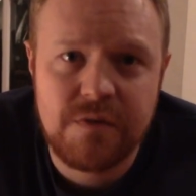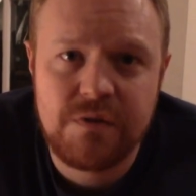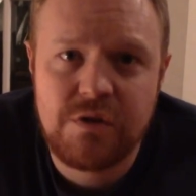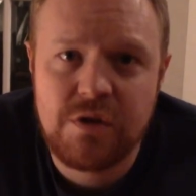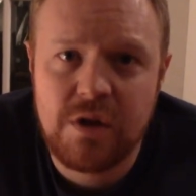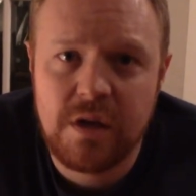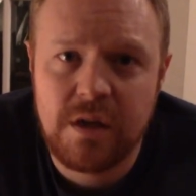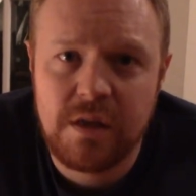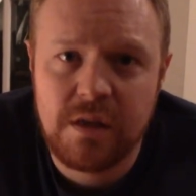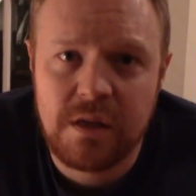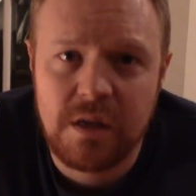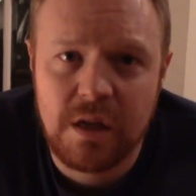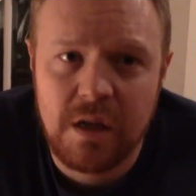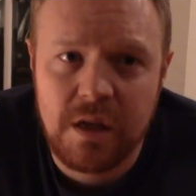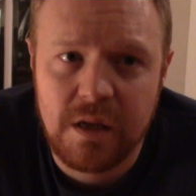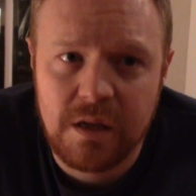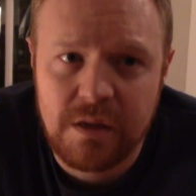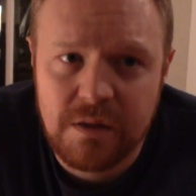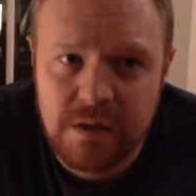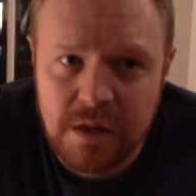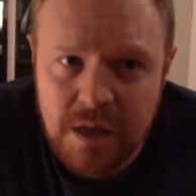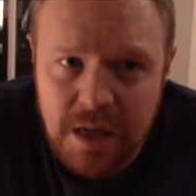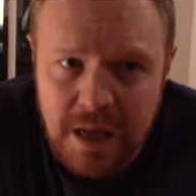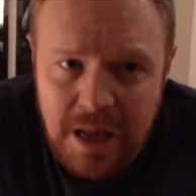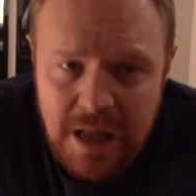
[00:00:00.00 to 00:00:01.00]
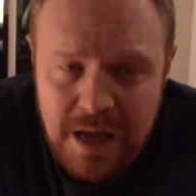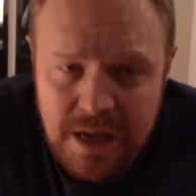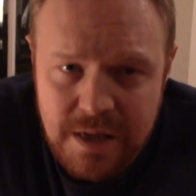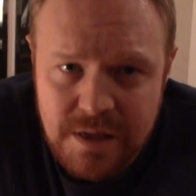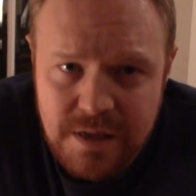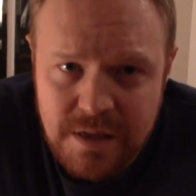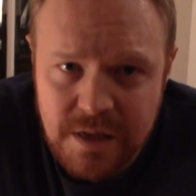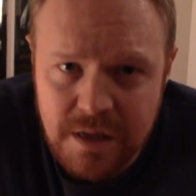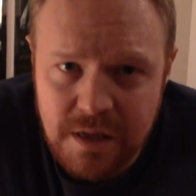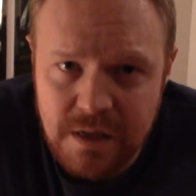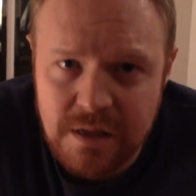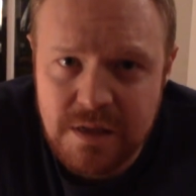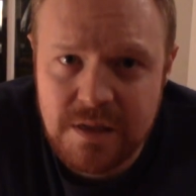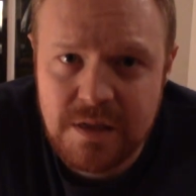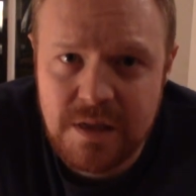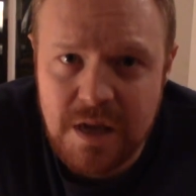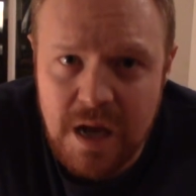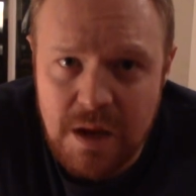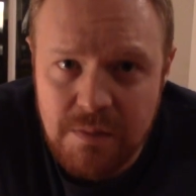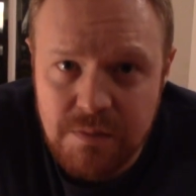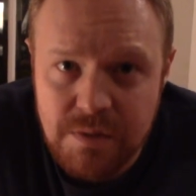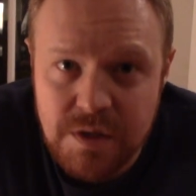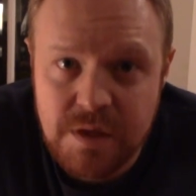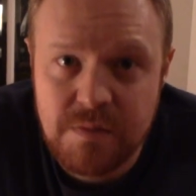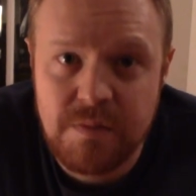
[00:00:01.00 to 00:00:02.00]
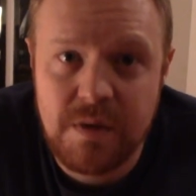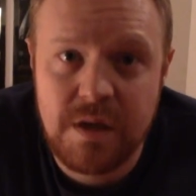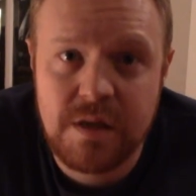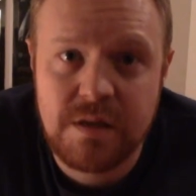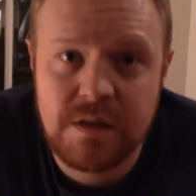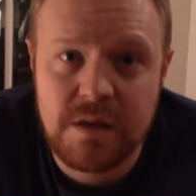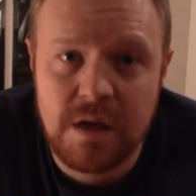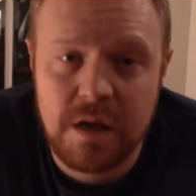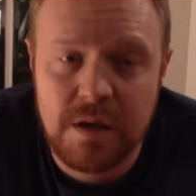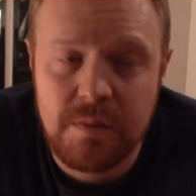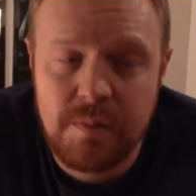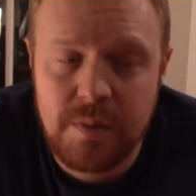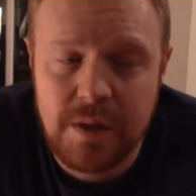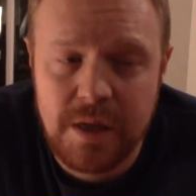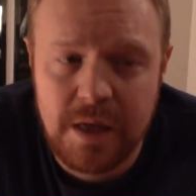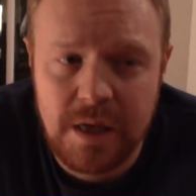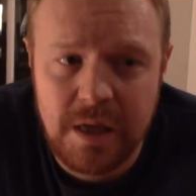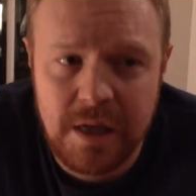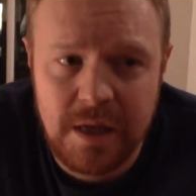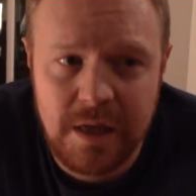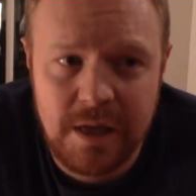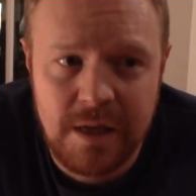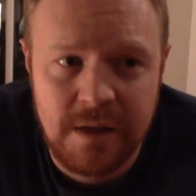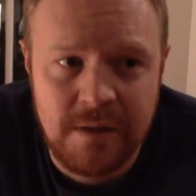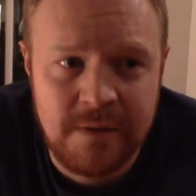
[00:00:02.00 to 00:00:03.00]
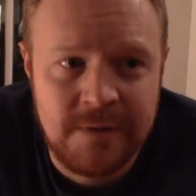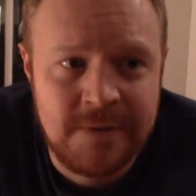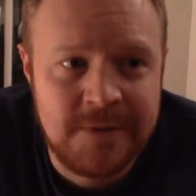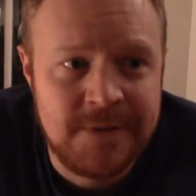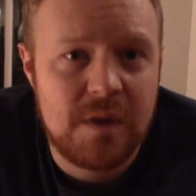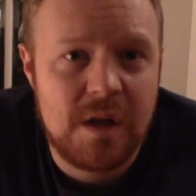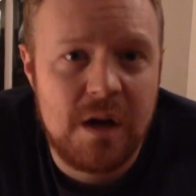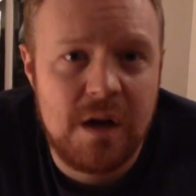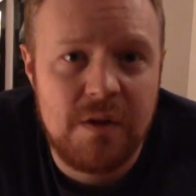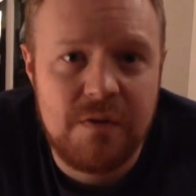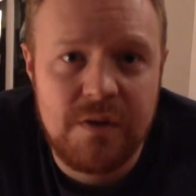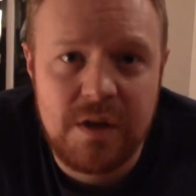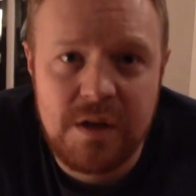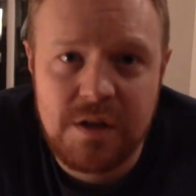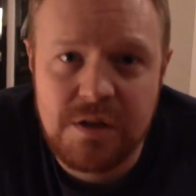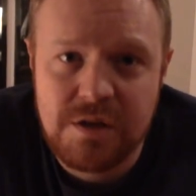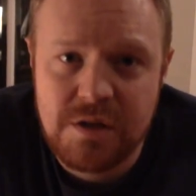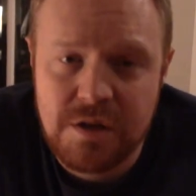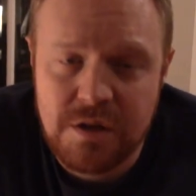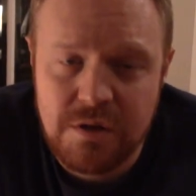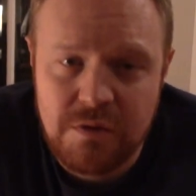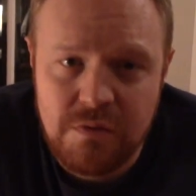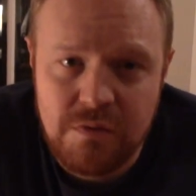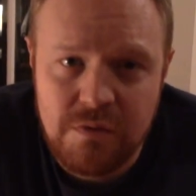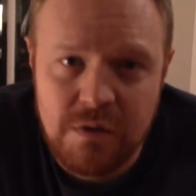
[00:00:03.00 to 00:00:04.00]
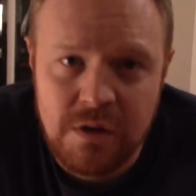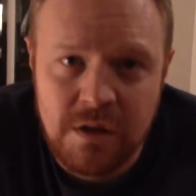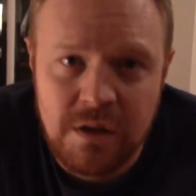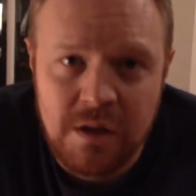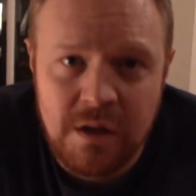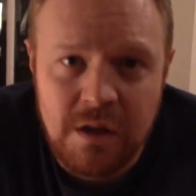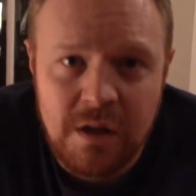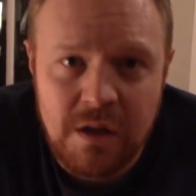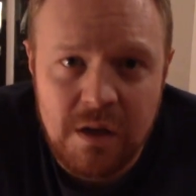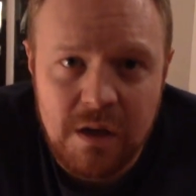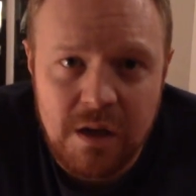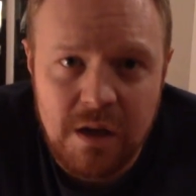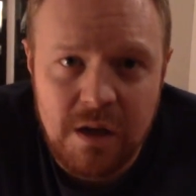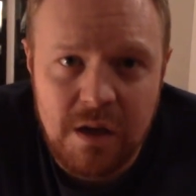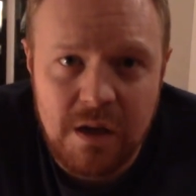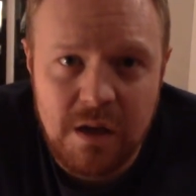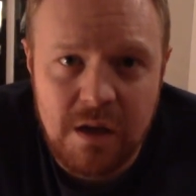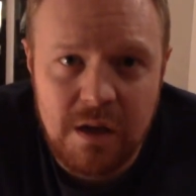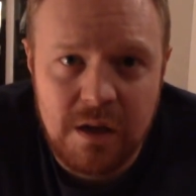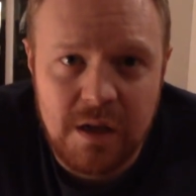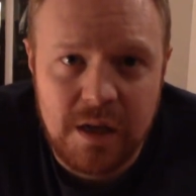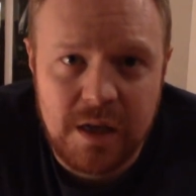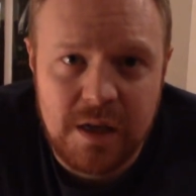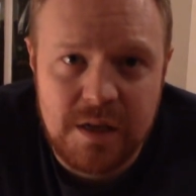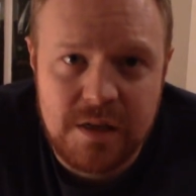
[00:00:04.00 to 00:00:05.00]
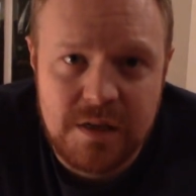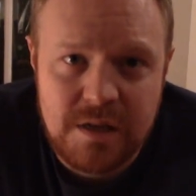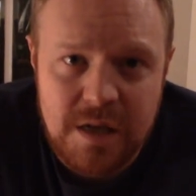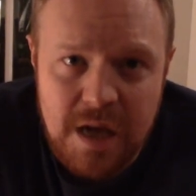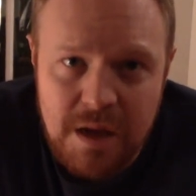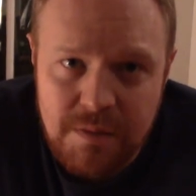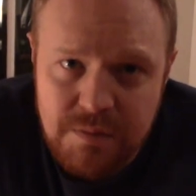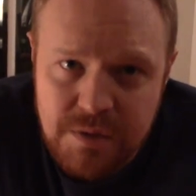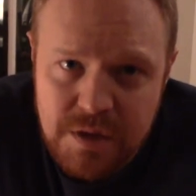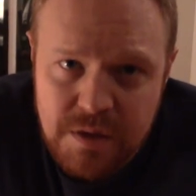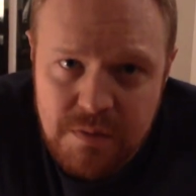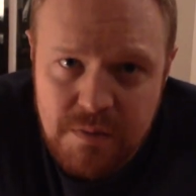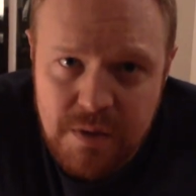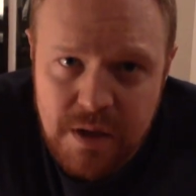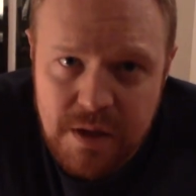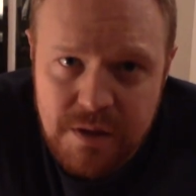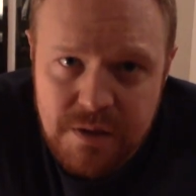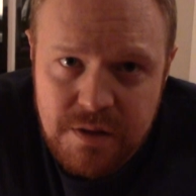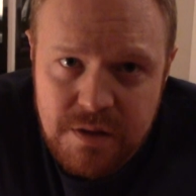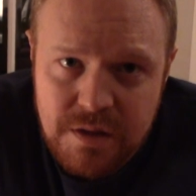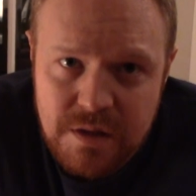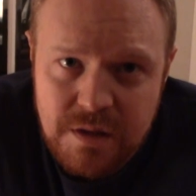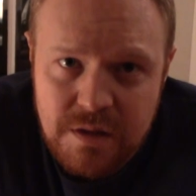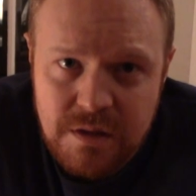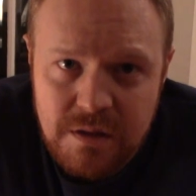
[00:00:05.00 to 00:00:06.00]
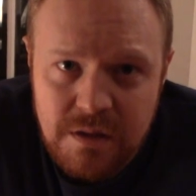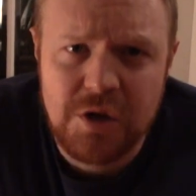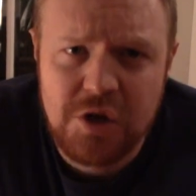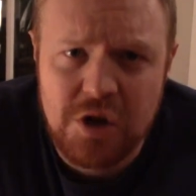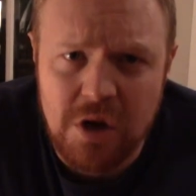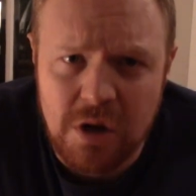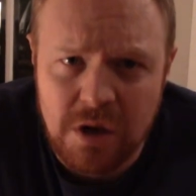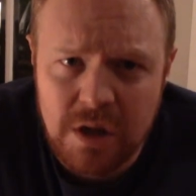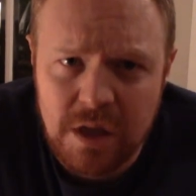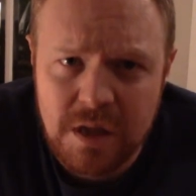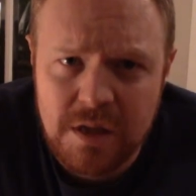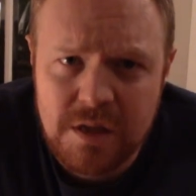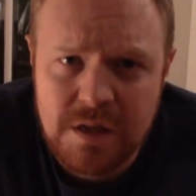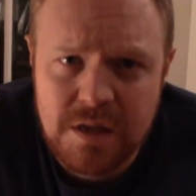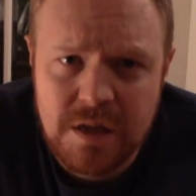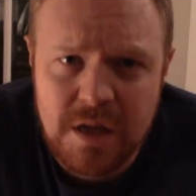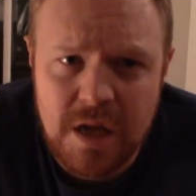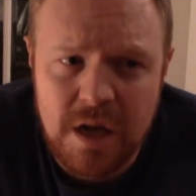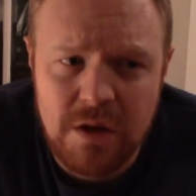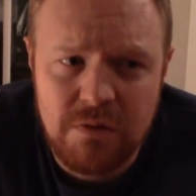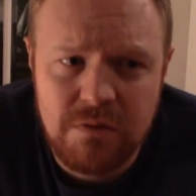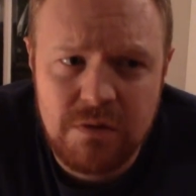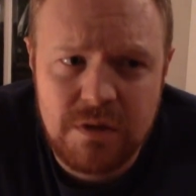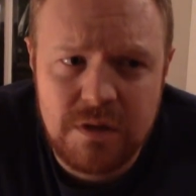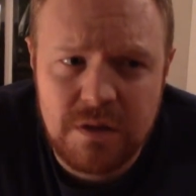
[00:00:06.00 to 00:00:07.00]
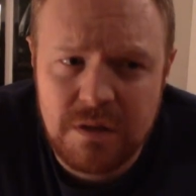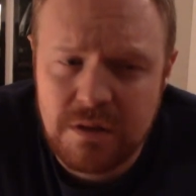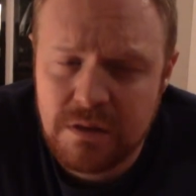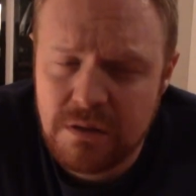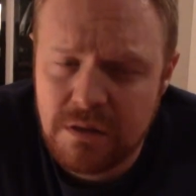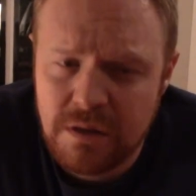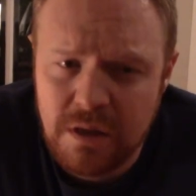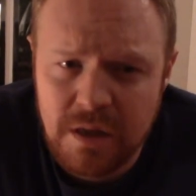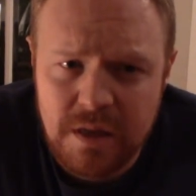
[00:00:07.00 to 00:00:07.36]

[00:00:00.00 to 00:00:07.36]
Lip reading: I've tried like the classic Sam Smith's IPA, and they do like a Sam Smith's chocolate stout.